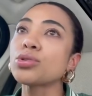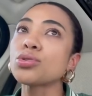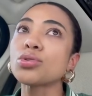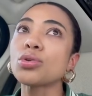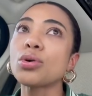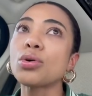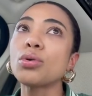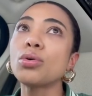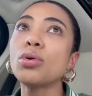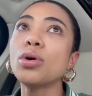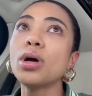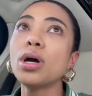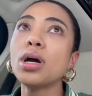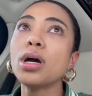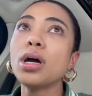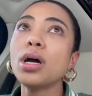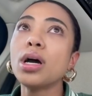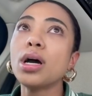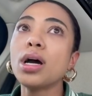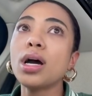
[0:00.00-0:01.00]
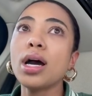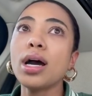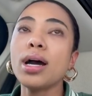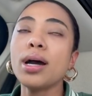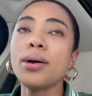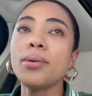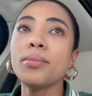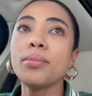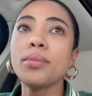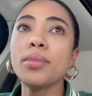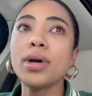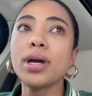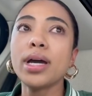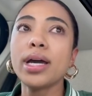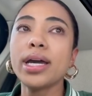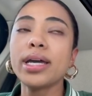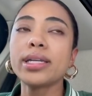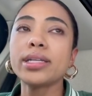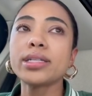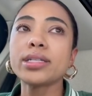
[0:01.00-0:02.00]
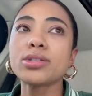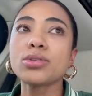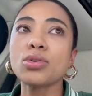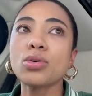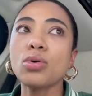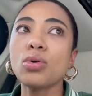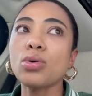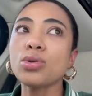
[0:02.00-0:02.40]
So, and